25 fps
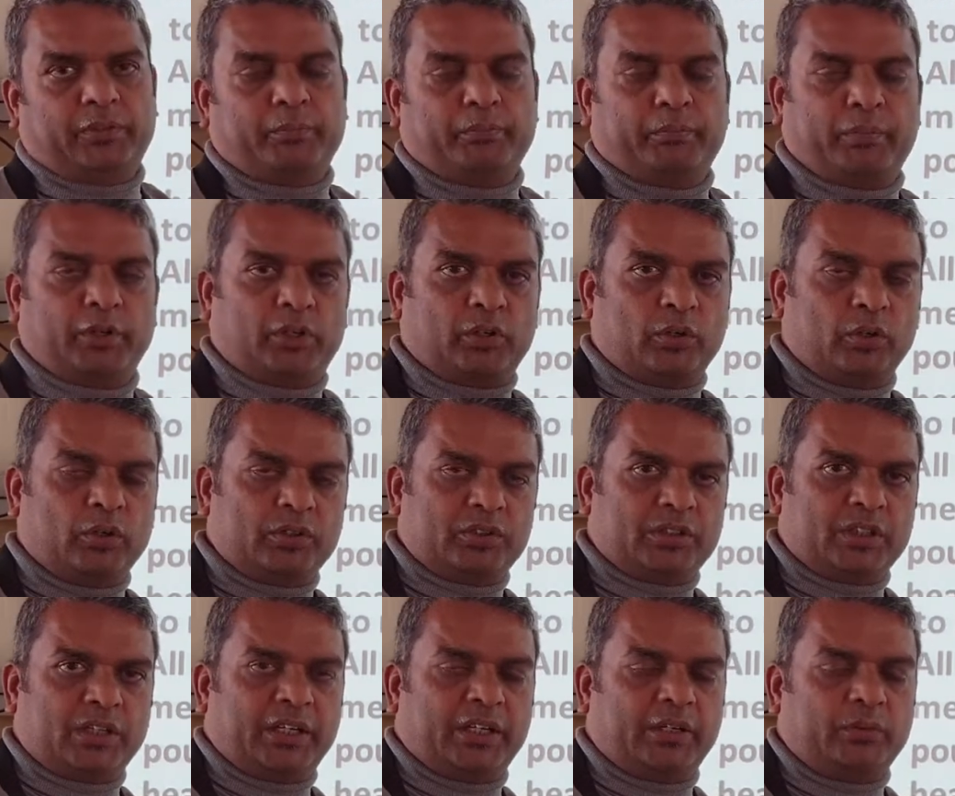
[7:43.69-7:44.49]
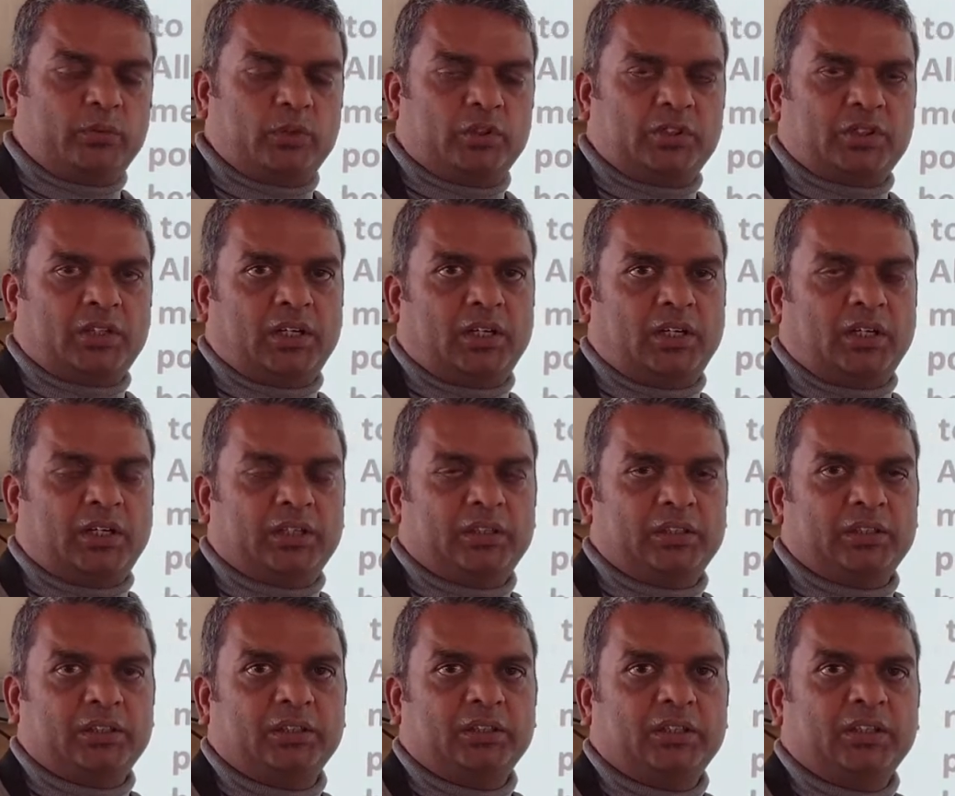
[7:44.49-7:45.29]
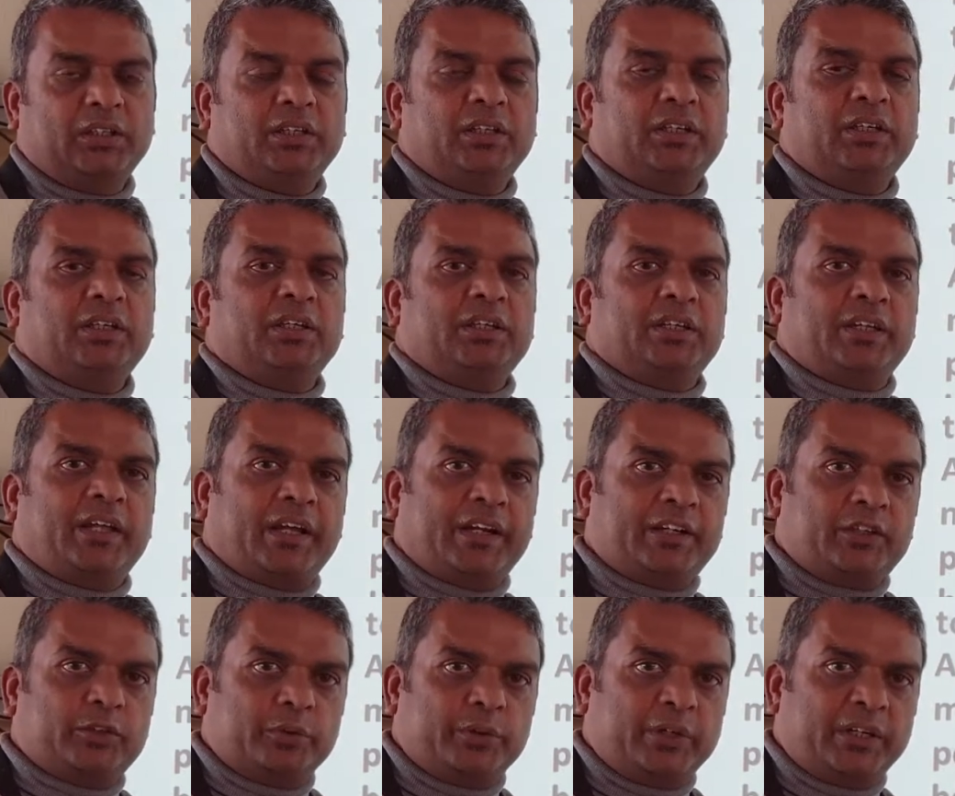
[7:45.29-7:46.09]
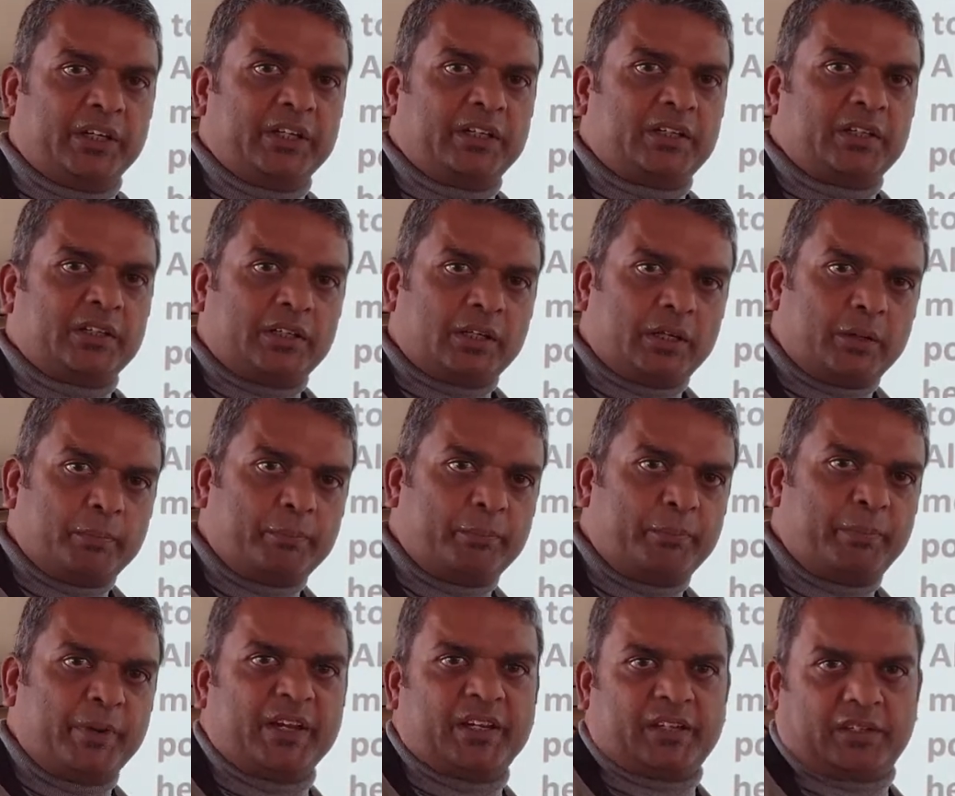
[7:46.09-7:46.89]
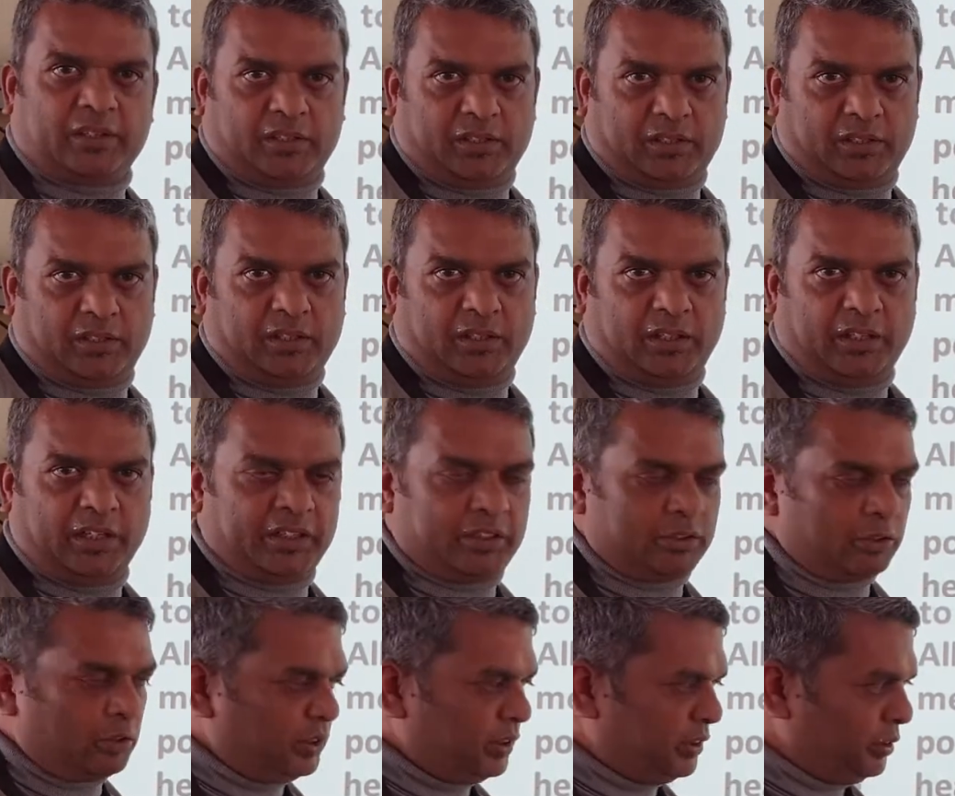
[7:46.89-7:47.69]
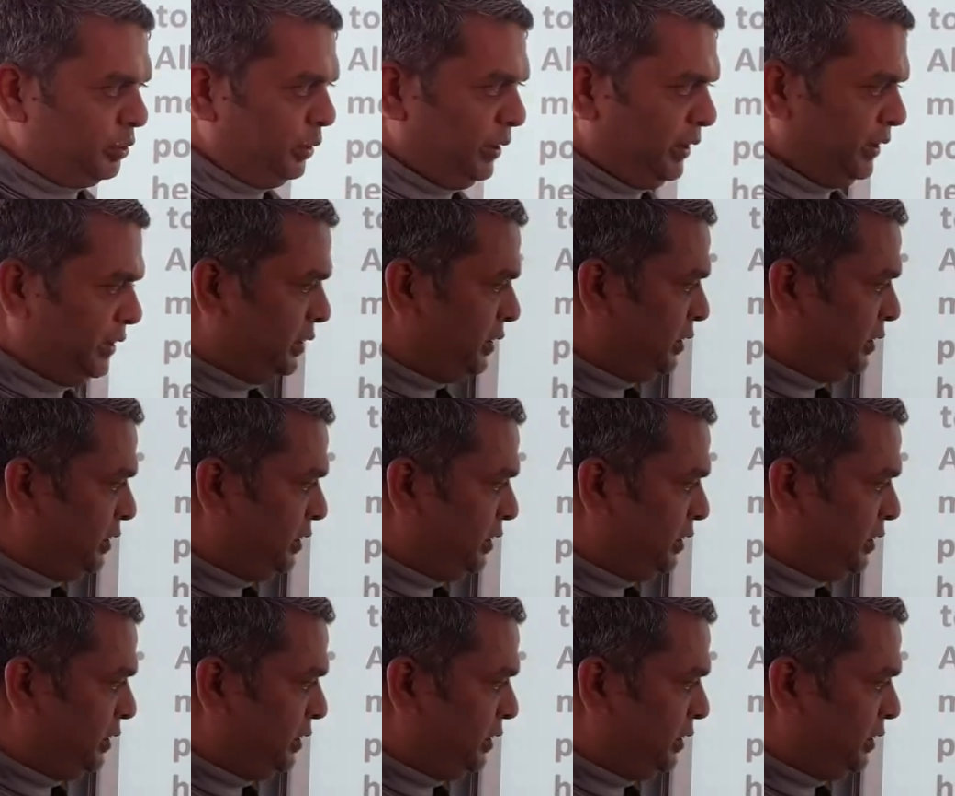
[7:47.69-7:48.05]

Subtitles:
Because iron was hard, they had to heat it and beat it, hit onto it.